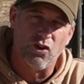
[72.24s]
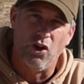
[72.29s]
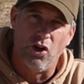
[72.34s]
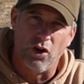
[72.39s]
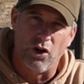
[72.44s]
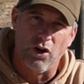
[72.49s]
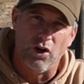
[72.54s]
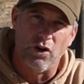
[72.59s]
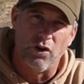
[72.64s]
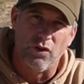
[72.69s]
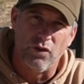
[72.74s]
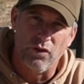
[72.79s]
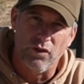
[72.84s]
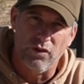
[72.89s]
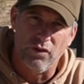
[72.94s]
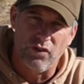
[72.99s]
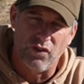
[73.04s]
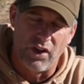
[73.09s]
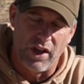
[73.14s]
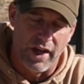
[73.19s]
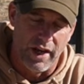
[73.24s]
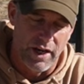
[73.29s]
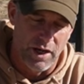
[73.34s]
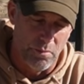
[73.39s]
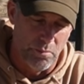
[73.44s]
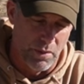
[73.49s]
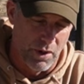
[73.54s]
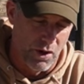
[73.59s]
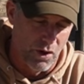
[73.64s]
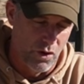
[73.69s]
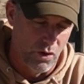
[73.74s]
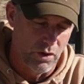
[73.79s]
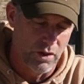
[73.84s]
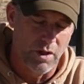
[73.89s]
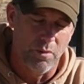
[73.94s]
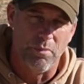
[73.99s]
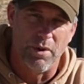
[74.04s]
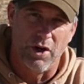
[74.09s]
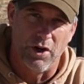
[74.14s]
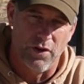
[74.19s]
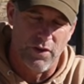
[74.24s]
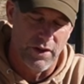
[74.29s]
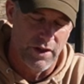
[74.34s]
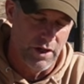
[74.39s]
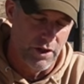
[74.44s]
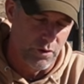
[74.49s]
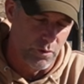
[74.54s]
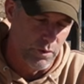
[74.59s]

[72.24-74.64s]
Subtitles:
longer slide and barrel compared to the other